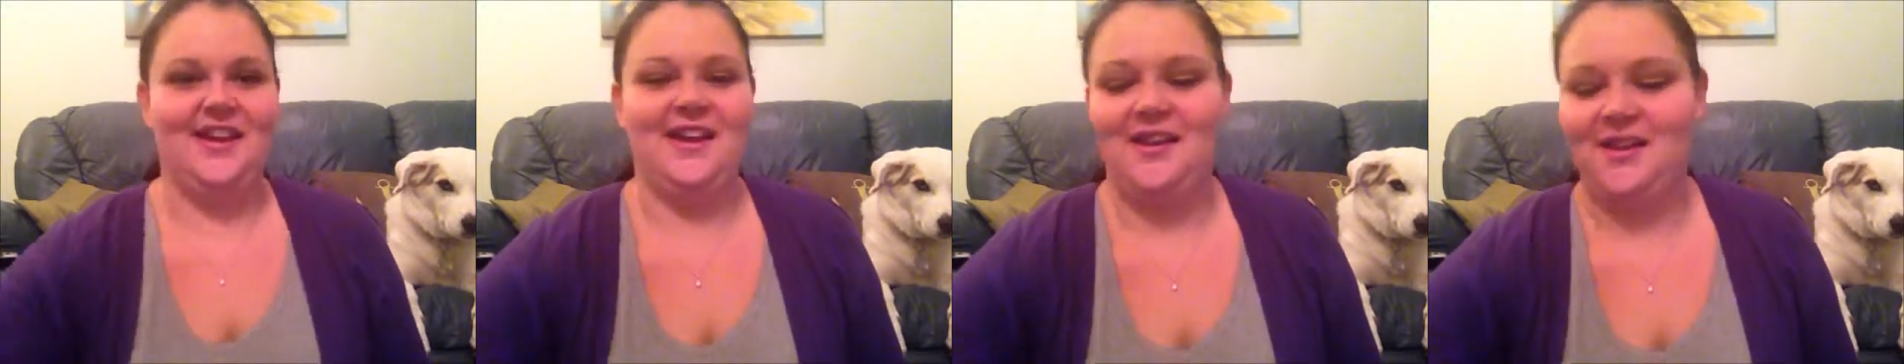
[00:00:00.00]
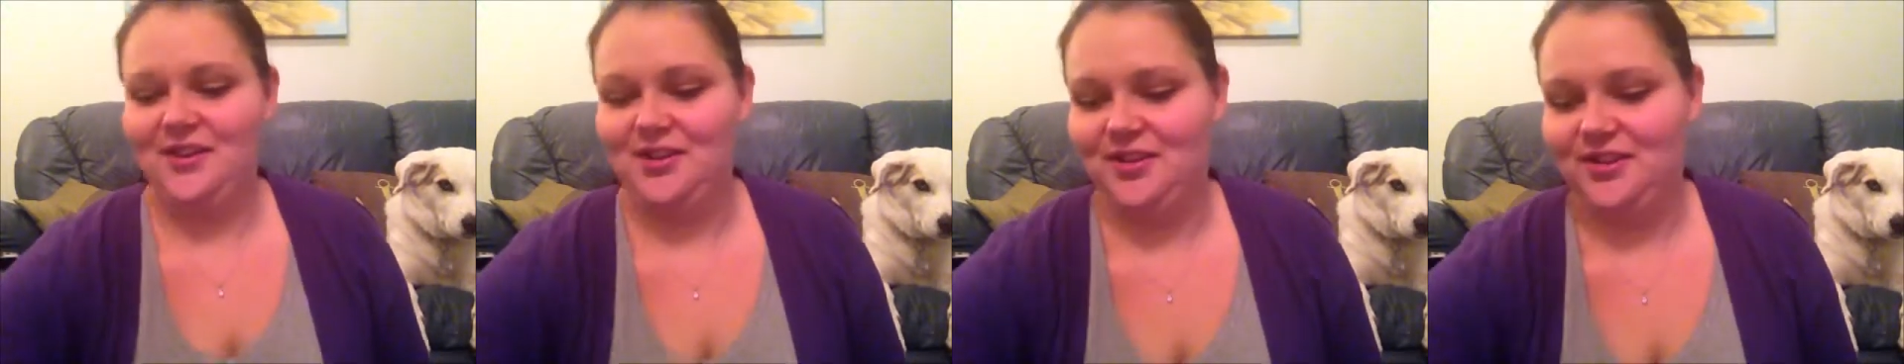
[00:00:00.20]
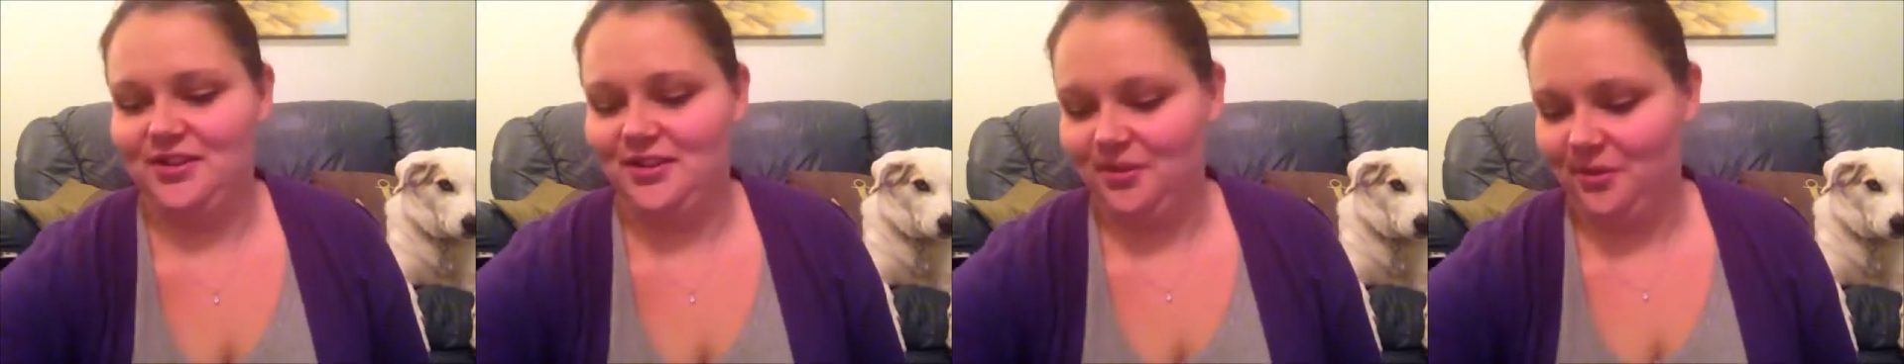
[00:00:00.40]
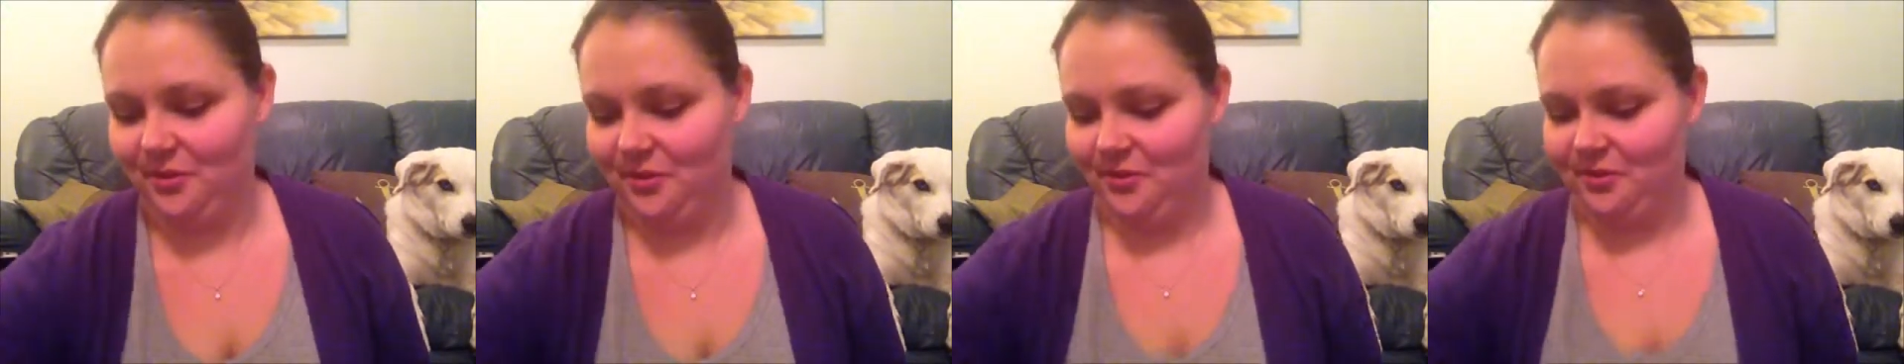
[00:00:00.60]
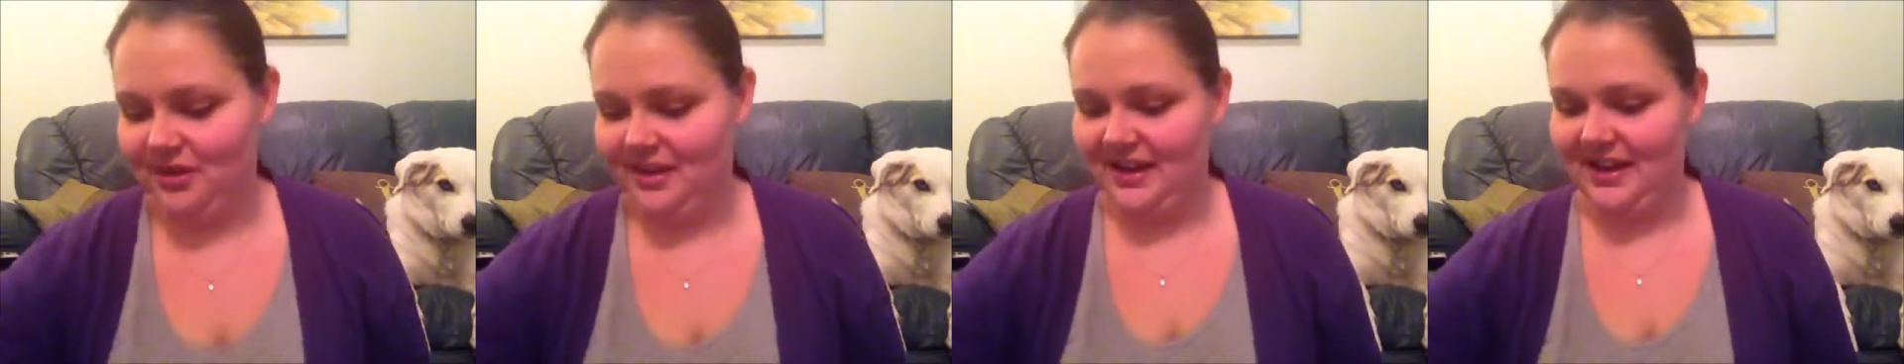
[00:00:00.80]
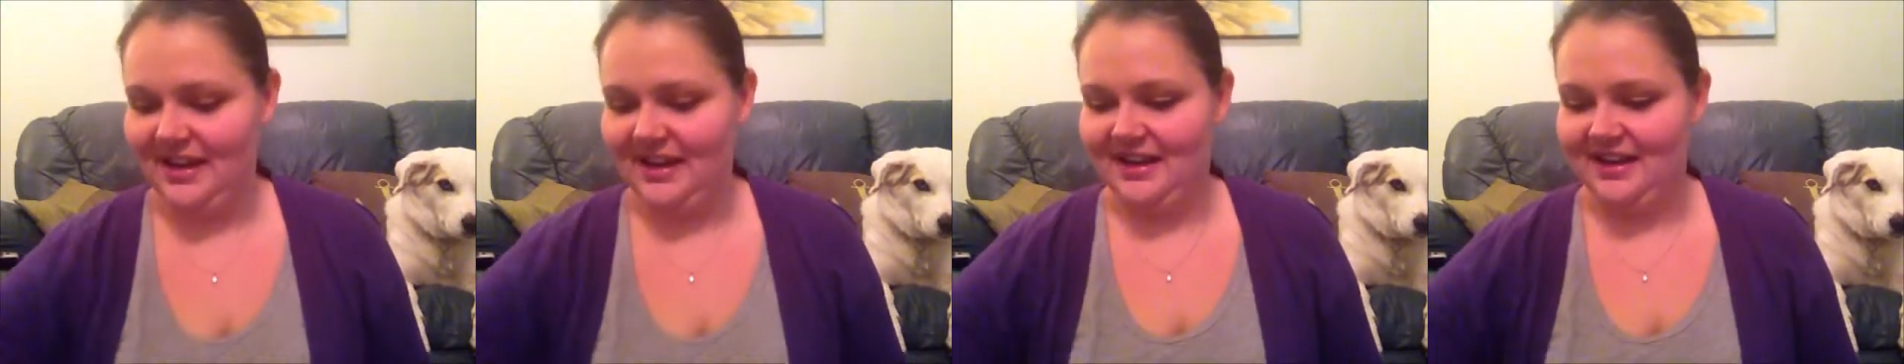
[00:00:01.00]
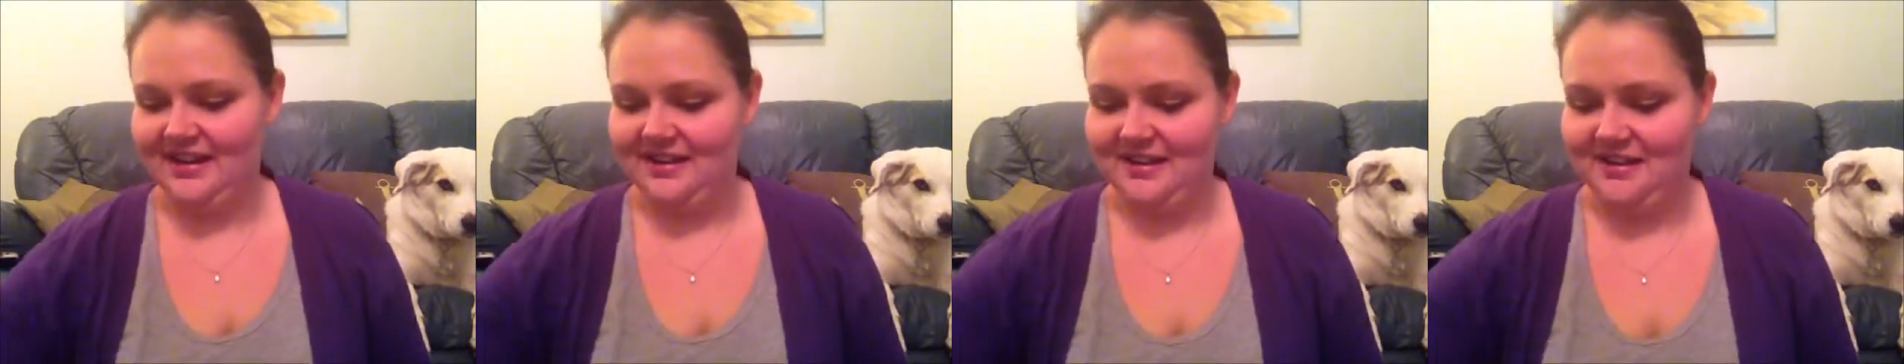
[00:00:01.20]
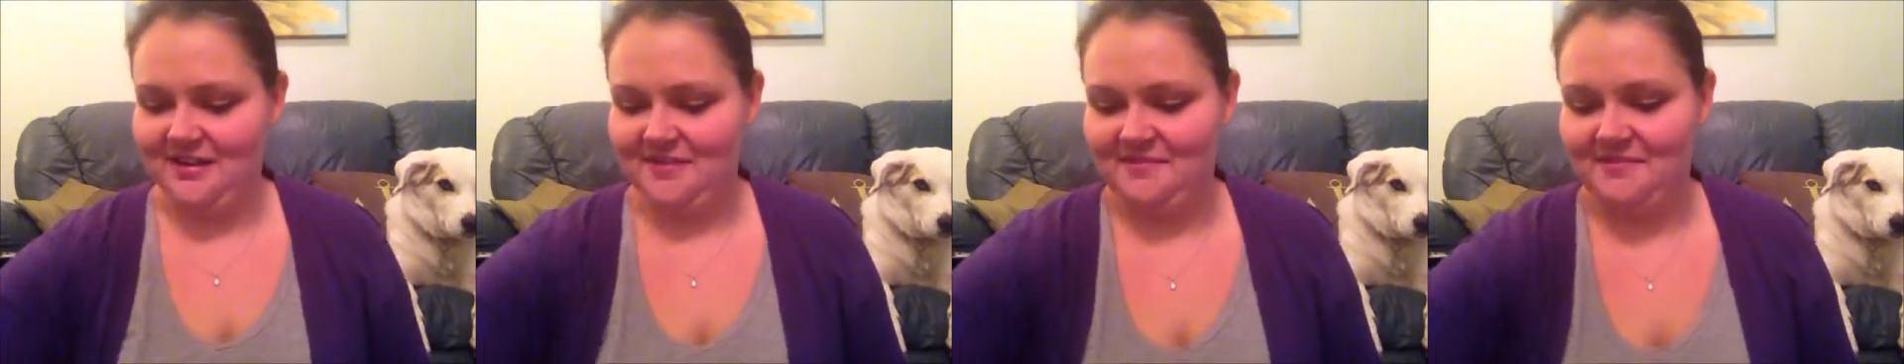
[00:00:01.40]
a good haul and
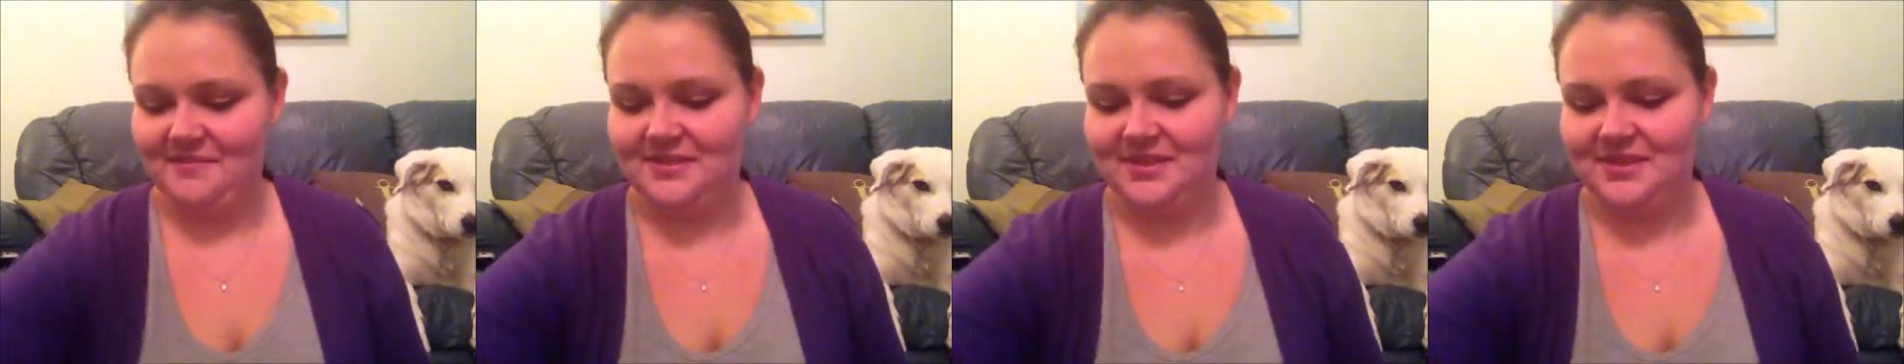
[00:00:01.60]
I'm